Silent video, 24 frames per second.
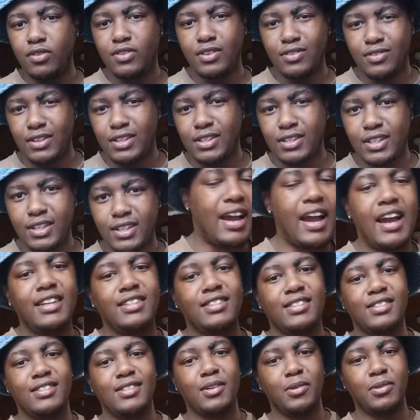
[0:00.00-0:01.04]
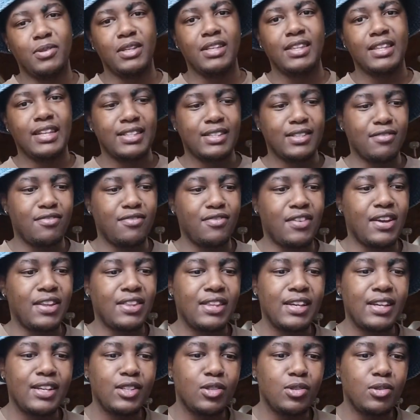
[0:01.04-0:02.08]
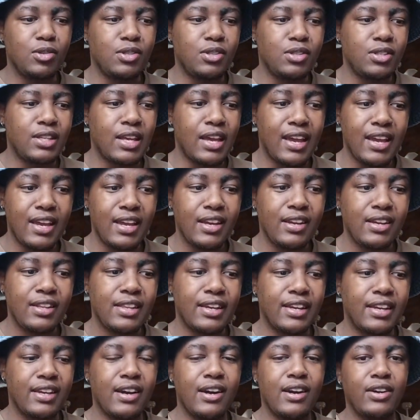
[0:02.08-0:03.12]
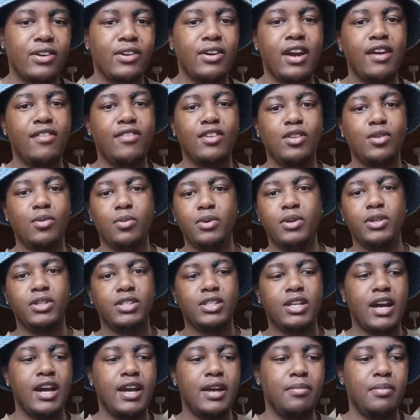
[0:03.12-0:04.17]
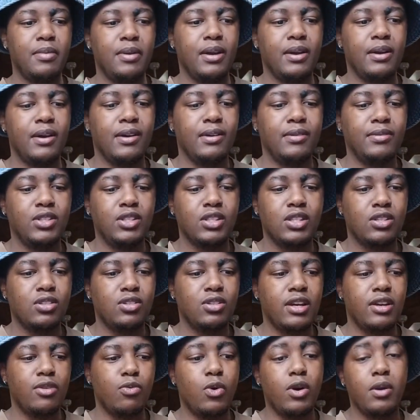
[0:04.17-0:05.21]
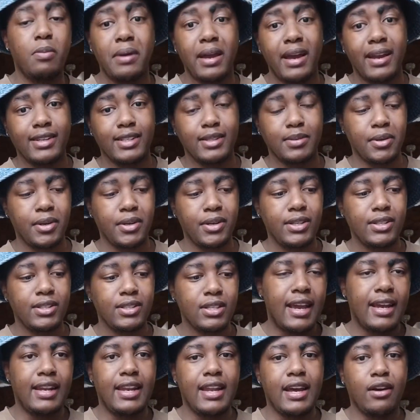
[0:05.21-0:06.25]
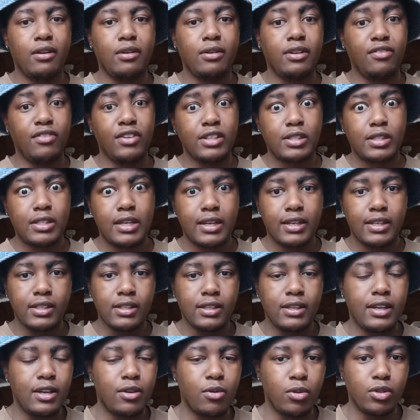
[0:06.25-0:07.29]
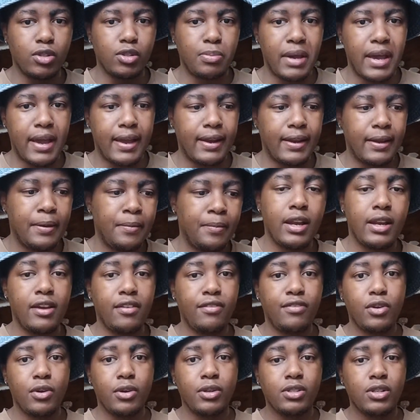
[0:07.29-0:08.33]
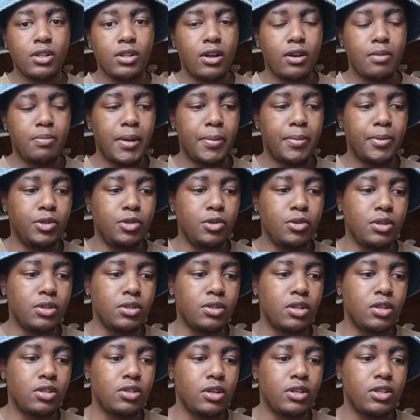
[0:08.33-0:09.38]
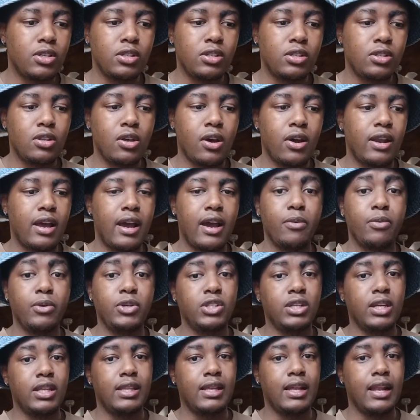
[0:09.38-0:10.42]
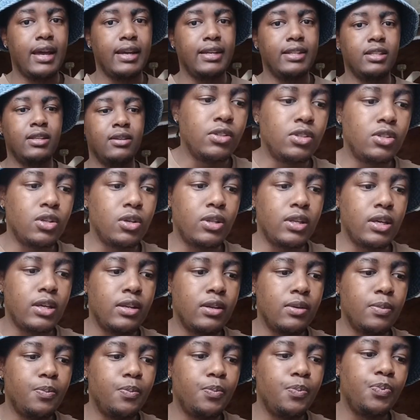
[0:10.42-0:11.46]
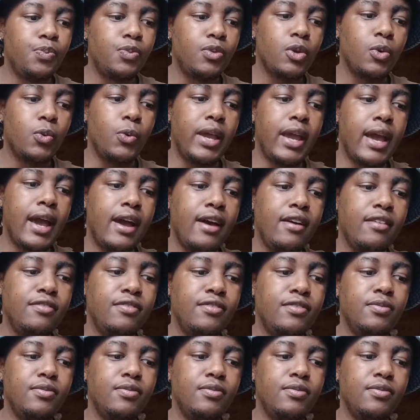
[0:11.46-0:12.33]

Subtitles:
Investec. I just don't think that's a fair thing to say, like, oh, you're having the worst time just because you had one bad experience and now Investec equals bad. And I've noticed a lot of people do this, so I just thought I would shed the light. And so then we have